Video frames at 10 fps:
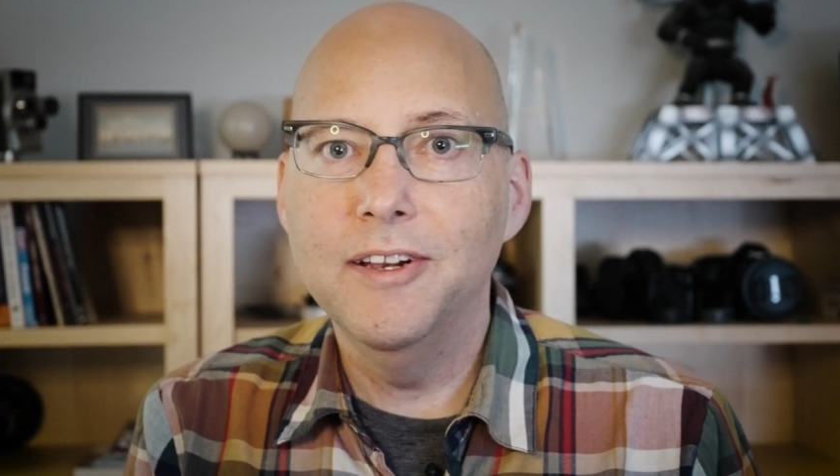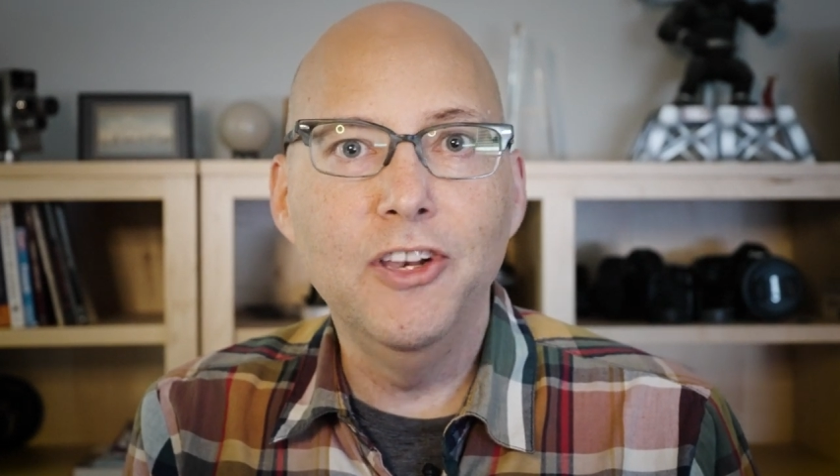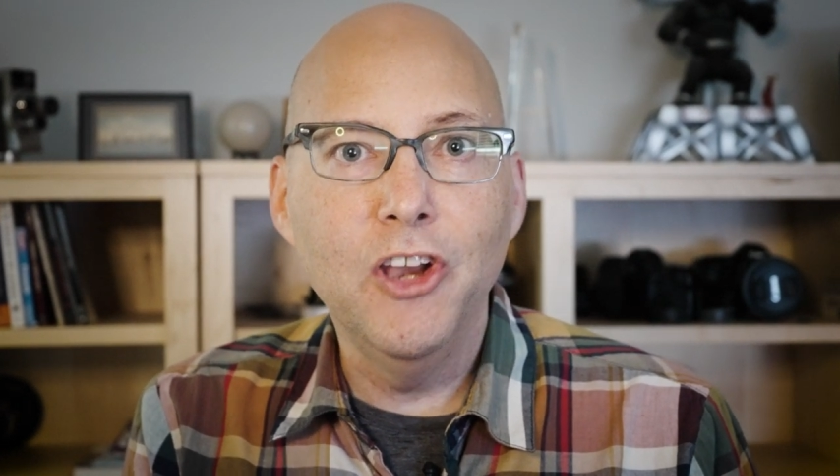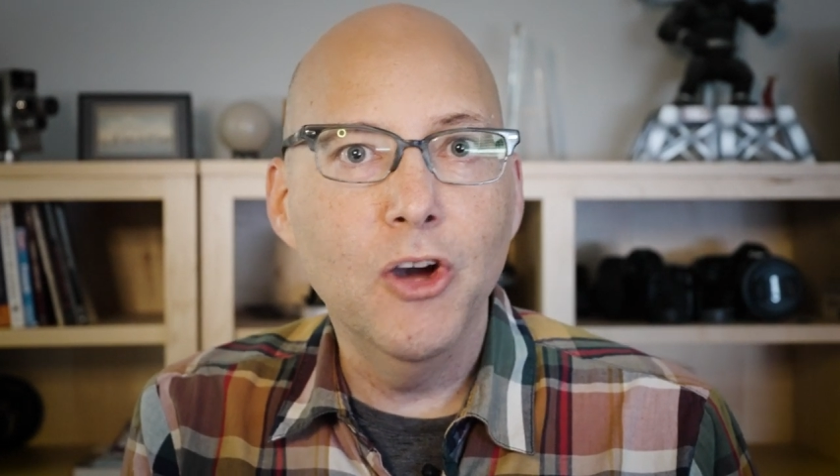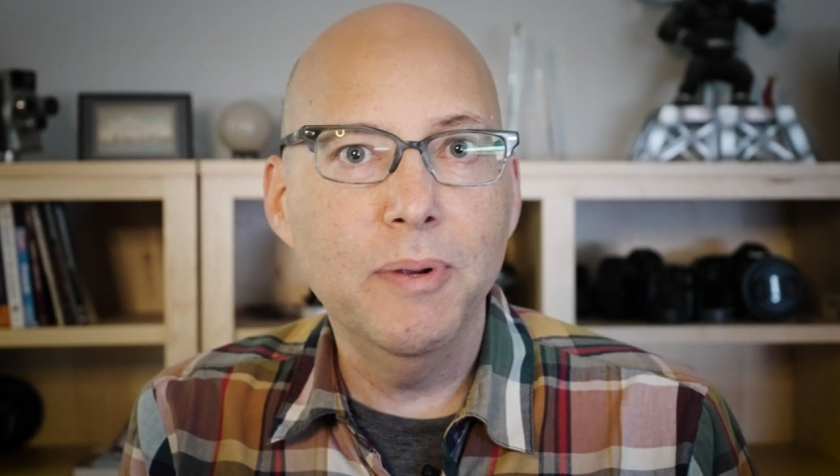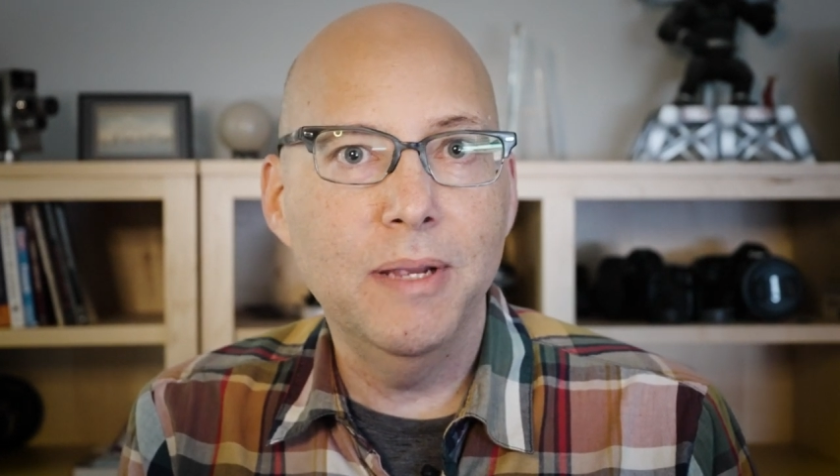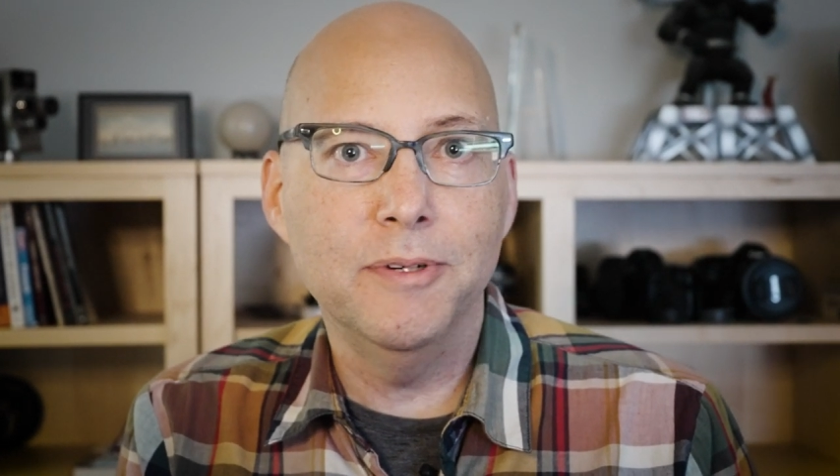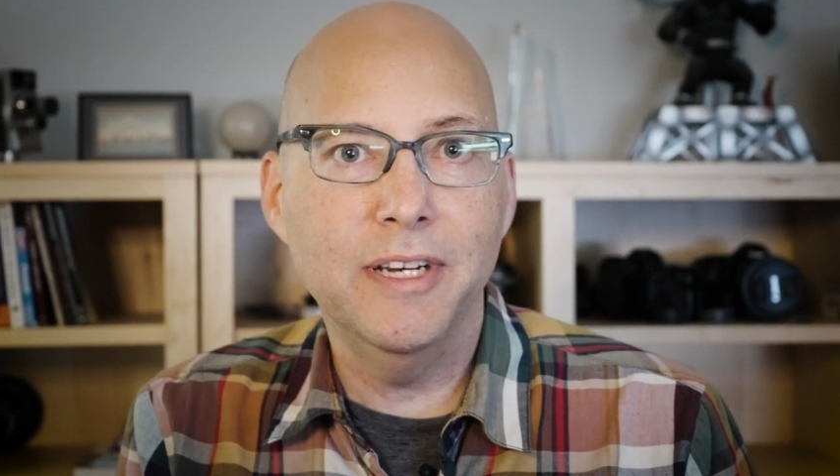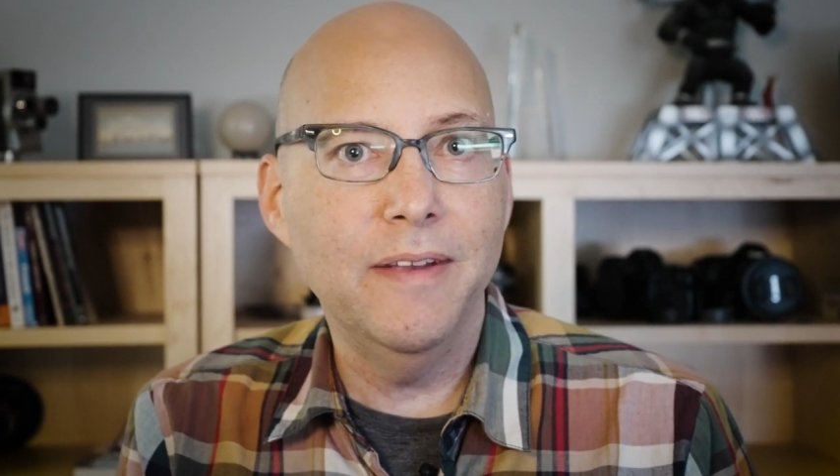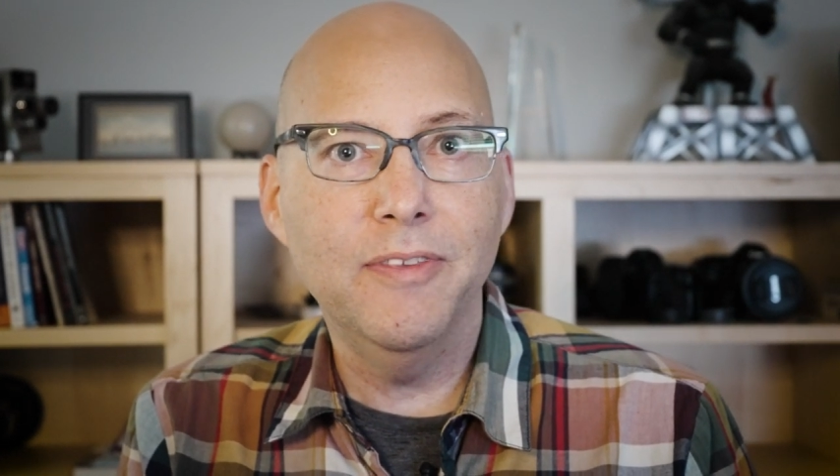nobody
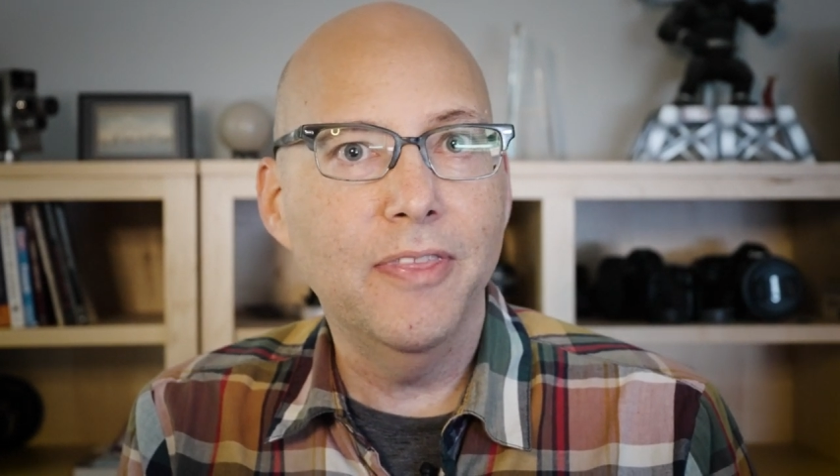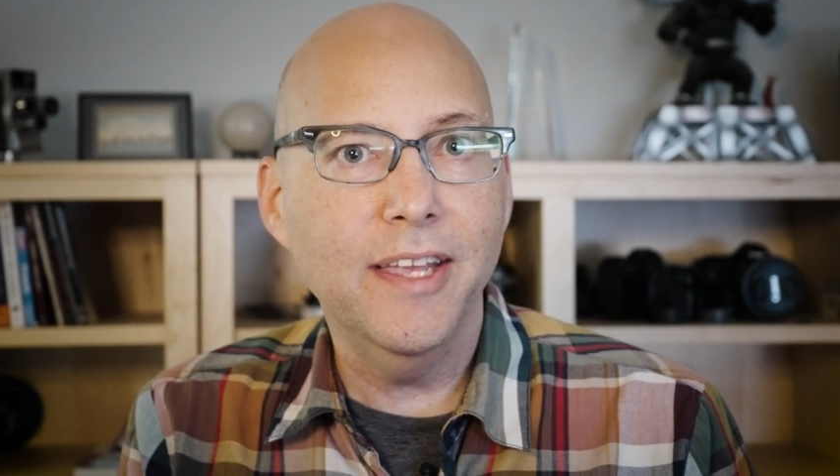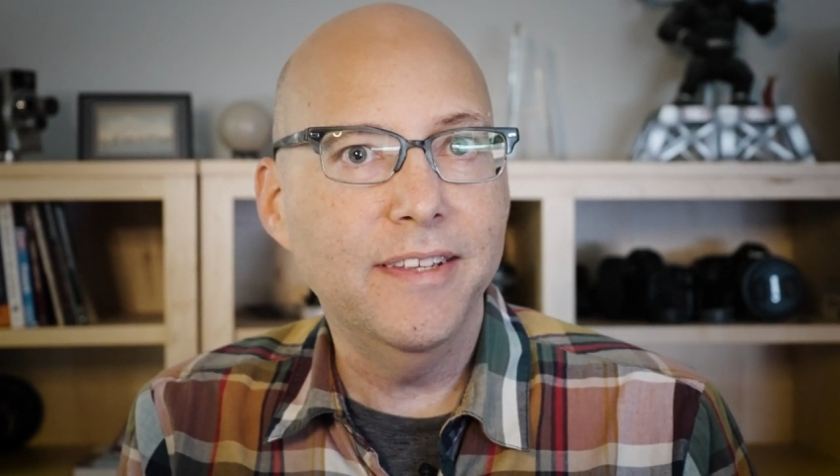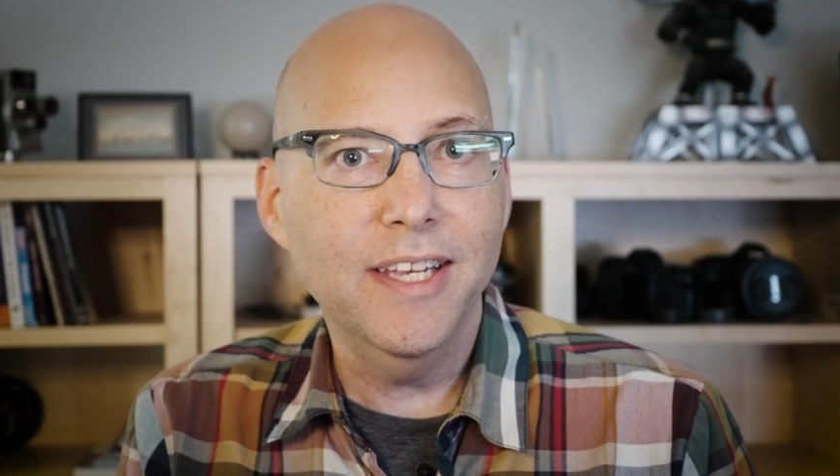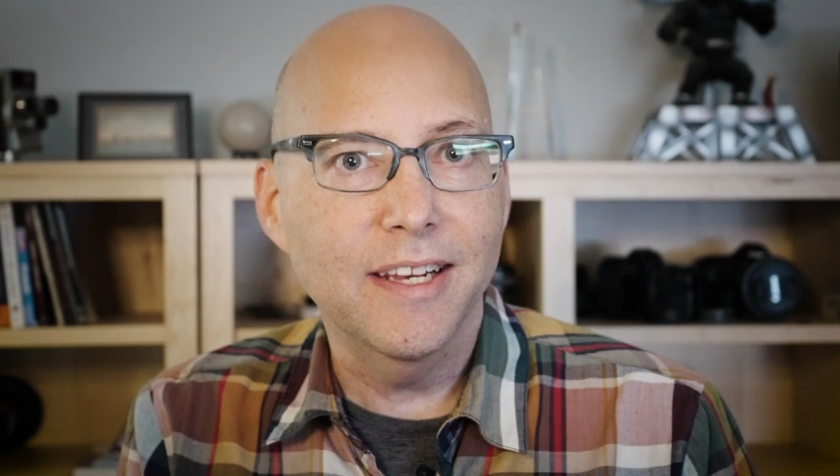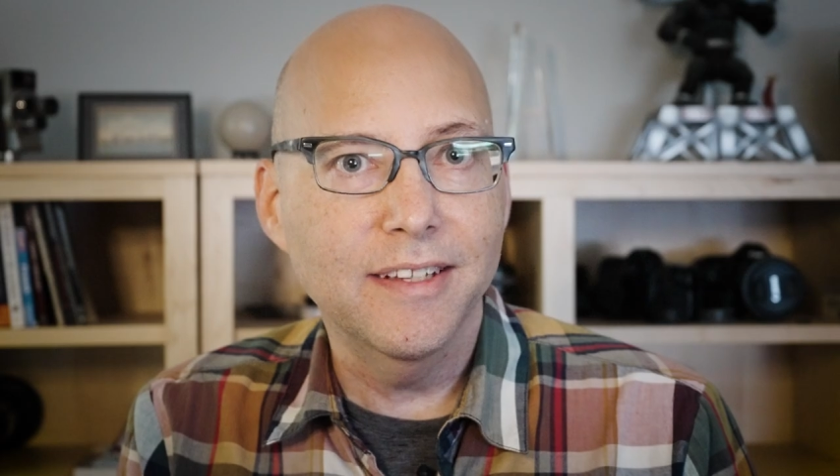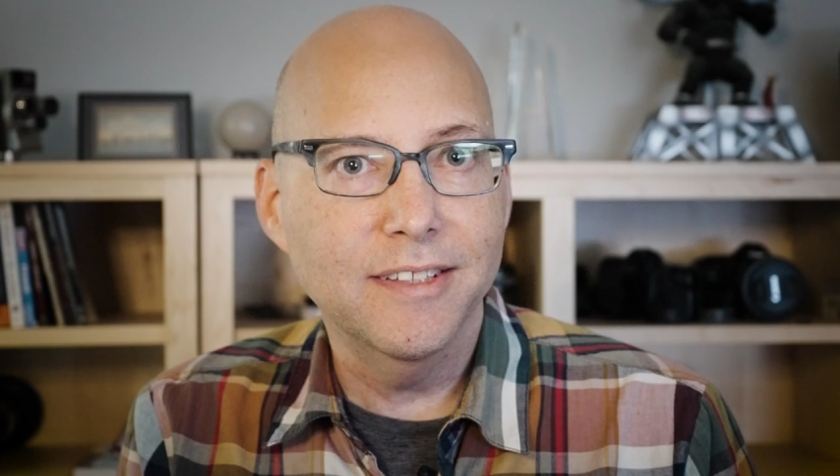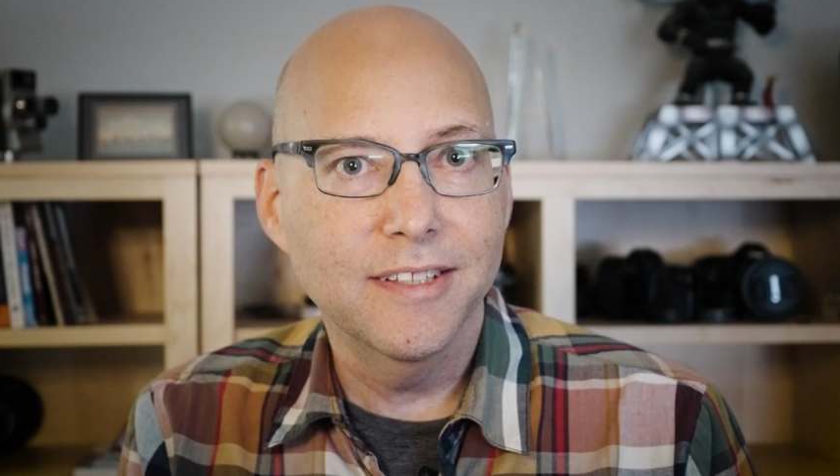believed that they did it.